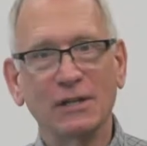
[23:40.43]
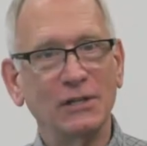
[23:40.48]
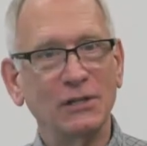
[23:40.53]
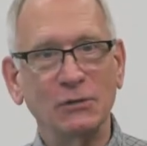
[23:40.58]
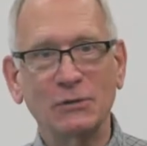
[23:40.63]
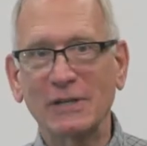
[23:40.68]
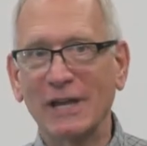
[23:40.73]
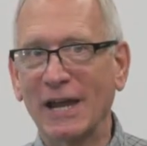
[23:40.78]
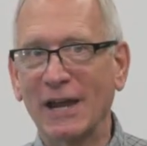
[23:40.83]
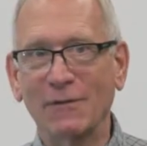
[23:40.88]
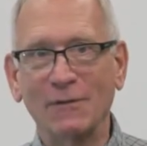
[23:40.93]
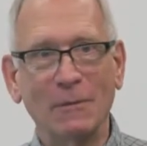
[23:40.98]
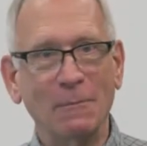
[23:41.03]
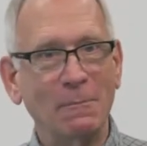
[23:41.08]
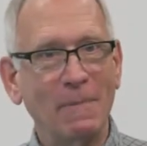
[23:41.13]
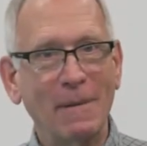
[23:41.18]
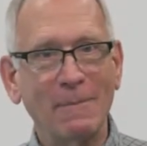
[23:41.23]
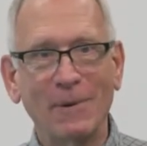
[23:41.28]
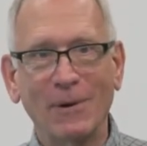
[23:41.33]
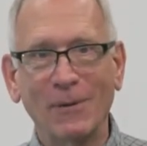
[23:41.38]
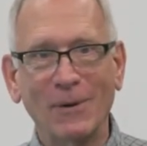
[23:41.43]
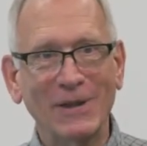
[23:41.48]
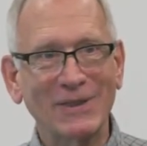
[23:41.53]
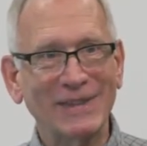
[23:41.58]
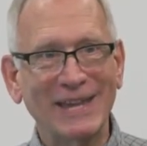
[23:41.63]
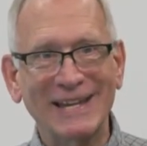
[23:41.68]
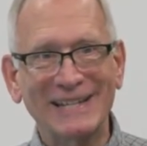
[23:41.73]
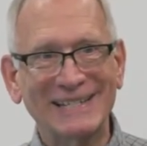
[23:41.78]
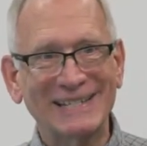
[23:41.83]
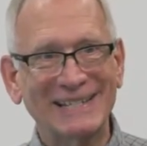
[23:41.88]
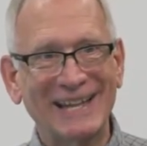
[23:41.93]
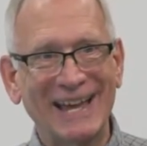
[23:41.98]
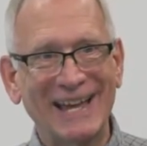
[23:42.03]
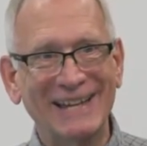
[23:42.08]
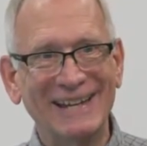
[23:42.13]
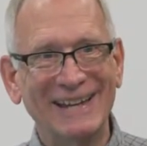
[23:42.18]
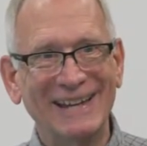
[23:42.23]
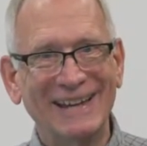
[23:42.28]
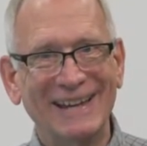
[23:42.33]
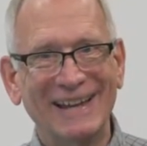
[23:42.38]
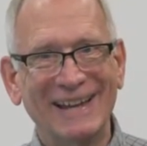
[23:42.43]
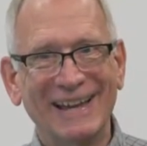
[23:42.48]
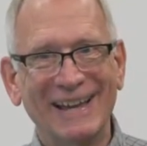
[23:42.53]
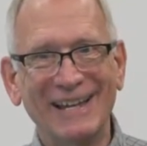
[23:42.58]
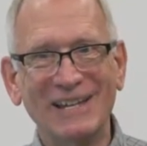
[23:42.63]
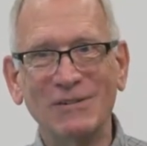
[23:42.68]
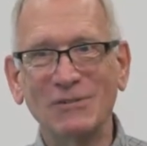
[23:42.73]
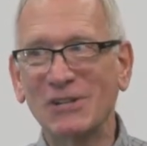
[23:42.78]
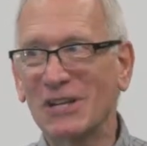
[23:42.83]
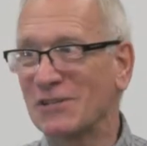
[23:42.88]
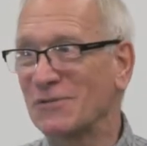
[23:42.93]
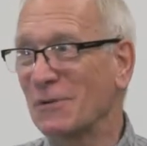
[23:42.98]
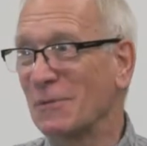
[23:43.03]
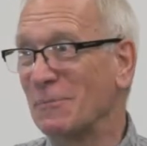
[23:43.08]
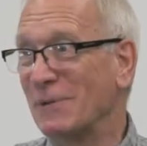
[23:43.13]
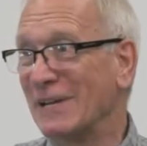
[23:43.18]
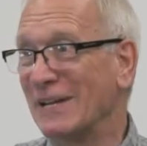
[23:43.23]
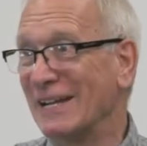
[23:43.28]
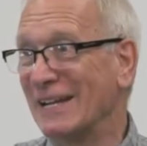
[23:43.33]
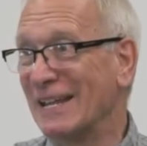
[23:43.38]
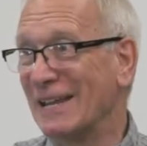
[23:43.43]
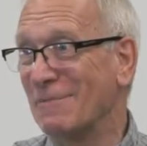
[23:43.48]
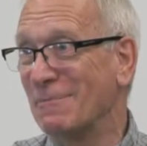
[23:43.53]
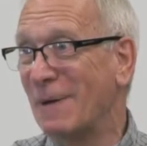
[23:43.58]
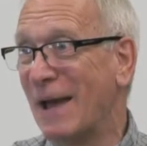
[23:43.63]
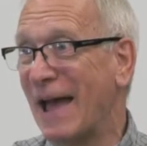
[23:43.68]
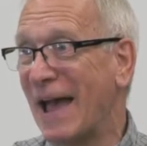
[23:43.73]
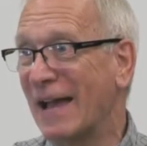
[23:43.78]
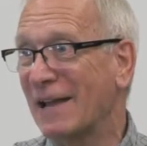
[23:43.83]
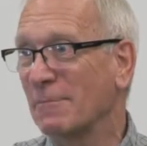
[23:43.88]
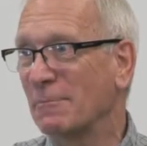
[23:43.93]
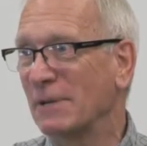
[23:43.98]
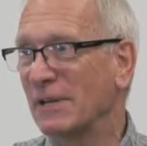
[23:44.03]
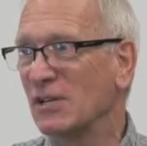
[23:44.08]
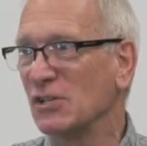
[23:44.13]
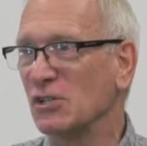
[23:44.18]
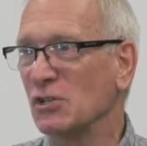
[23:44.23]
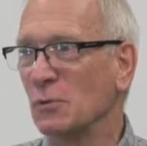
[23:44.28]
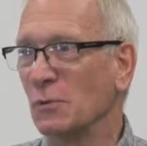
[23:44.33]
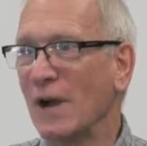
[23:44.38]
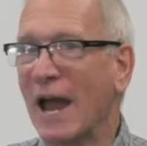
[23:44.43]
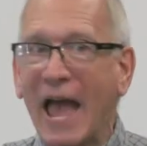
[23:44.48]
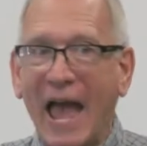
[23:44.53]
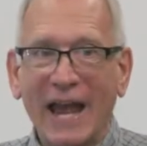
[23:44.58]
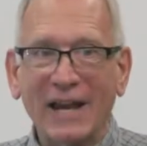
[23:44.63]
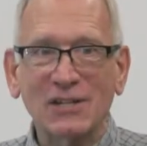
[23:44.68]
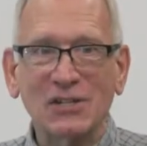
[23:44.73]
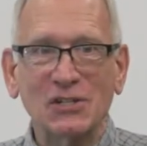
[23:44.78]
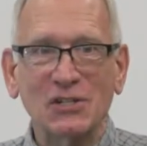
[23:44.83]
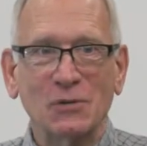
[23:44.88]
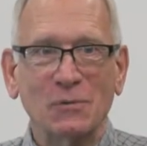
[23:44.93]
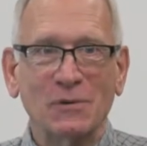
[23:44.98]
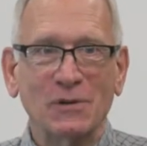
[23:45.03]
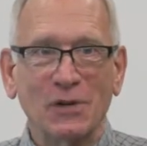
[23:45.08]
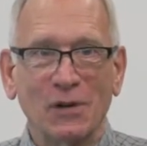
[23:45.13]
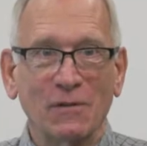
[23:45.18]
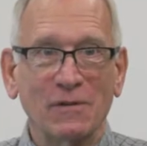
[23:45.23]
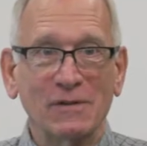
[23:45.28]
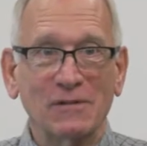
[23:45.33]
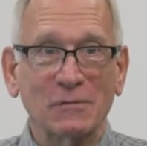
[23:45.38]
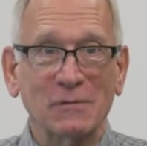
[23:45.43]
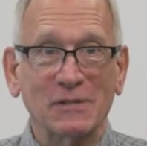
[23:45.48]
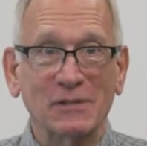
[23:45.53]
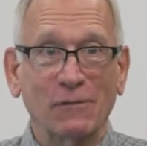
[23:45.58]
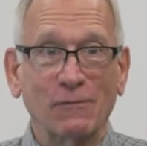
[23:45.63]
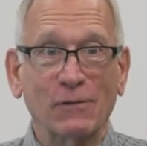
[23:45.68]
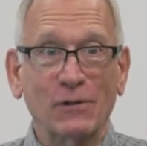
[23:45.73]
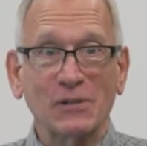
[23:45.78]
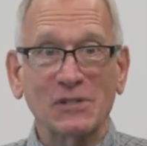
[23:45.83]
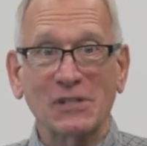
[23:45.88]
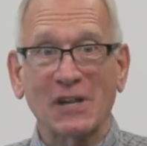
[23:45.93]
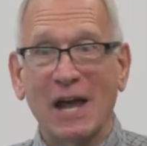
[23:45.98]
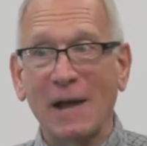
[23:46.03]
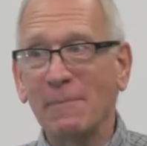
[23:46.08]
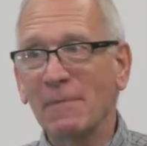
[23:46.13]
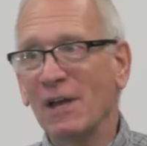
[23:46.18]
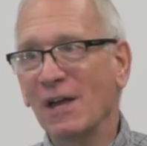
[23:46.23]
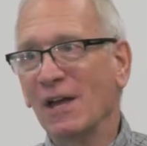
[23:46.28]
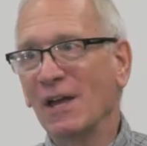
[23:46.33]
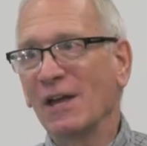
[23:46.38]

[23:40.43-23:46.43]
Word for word: You can't remember what they said. And you just repeated it back because you were anxious, you were nervous, it was the first time,